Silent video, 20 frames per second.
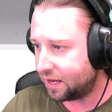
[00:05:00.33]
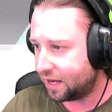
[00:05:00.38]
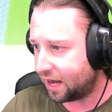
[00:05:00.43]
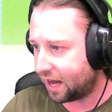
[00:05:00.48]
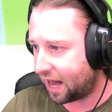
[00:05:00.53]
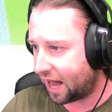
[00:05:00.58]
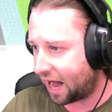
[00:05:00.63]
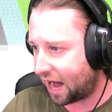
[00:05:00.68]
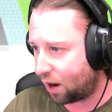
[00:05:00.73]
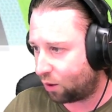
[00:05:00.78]

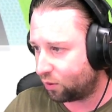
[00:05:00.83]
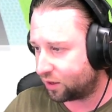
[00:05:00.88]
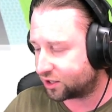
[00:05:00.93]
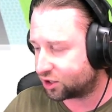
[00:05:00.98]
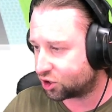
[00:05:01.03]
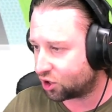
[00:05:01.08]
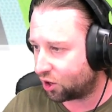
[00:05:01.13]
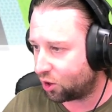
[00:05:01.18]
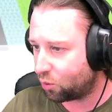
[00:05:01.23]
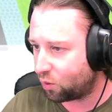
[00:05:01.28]
How
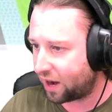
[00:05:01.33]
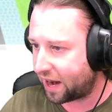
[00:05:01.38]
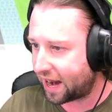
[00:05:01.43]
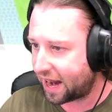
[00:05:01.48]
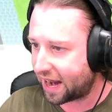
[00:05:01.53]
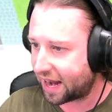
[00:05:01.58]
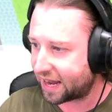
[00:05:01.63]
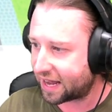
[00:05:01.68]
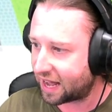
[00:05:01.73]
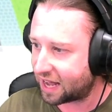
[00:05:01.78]
it's going to
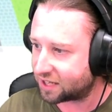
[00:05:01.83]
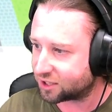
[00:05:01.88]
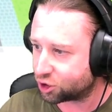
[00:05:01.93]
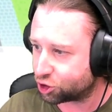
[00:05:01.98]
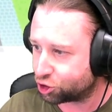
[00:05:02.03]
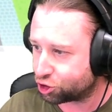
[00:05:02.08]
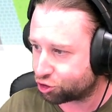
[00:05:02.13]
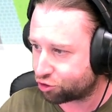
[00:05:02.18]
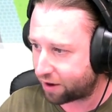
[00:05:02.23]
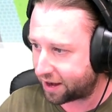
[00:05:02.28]
work as
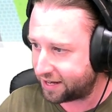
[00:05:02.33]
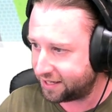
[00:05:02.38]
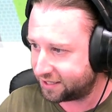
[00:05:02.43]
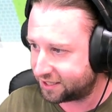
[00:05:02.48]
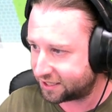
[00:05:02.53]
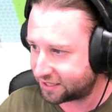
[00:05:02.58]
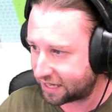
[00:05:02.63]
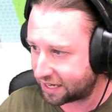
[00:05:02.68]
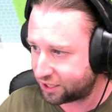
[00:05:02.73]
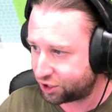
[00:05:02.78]
a train
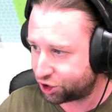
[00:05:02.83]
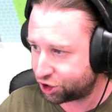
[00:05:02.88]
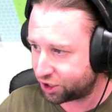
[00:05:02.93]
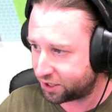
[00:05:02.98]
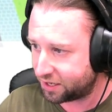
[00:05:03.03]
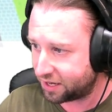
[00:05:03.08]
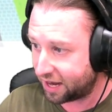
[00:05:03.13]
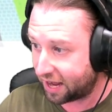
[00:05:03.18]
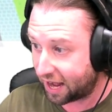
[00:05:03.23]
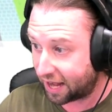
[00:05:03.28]

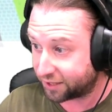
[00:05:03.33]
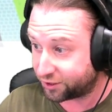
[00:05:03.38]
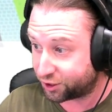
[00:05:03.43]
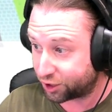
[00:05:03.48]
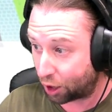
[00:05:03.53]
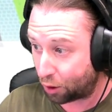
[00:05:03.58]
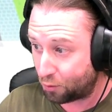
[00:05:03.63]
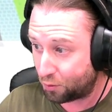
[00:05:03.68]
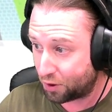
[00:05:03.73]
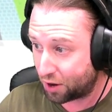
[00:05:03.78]
station, I
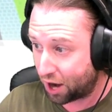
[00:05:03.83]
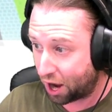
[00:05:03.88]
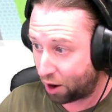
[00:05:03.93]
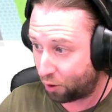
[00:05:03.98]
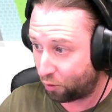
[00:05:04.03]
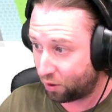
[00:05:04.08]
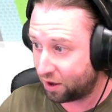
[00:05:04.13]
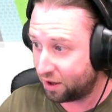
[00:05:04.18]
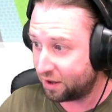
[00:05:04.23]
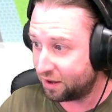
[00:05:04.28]
don't know.